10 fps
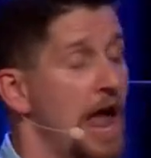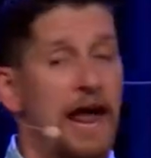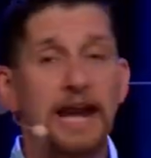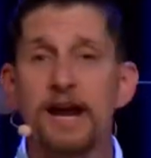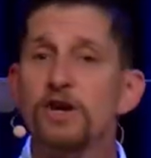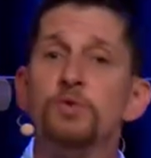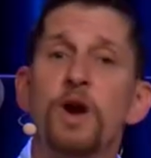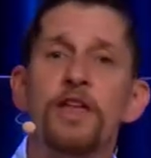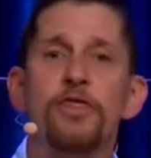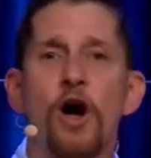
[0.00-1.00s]
And here's what
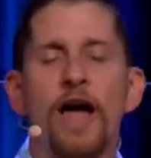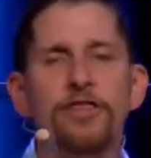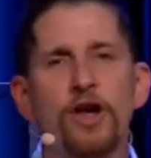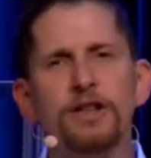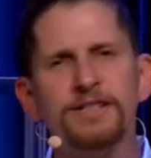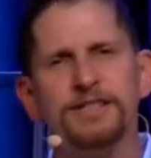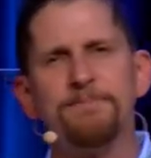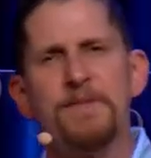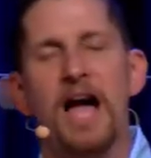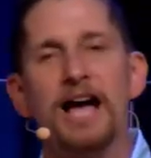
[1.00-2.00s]
I thought. I thought, listen,
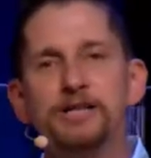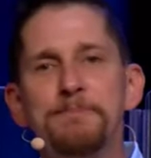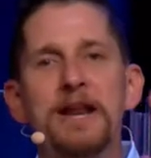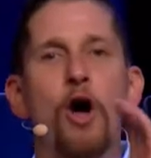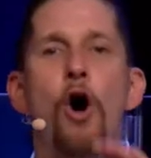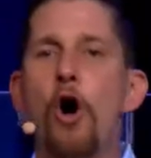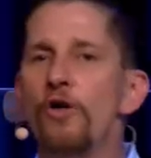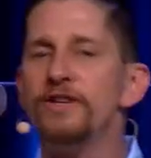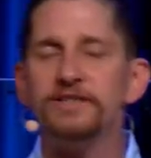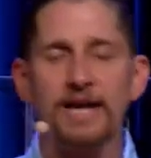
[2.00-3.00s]
I spent all
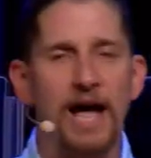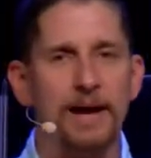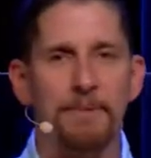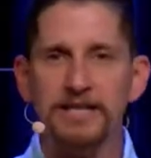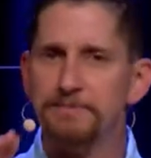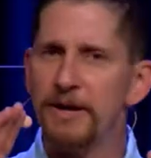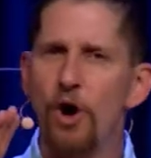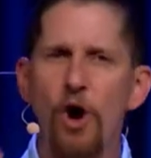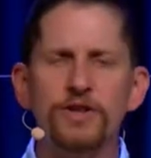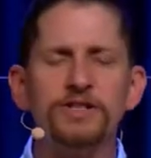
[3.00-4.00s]
this time, I spent
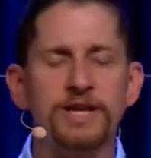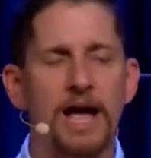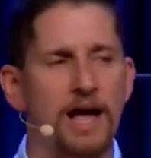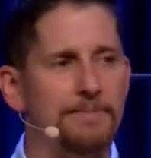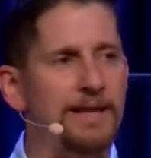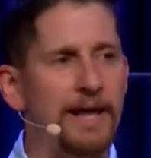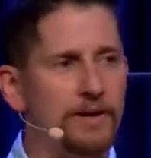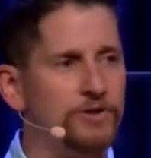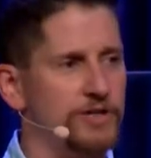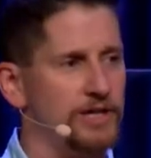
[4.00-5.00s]
all all this time and
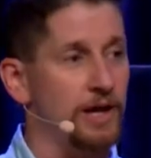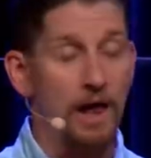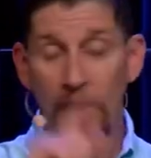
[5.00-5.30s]
energy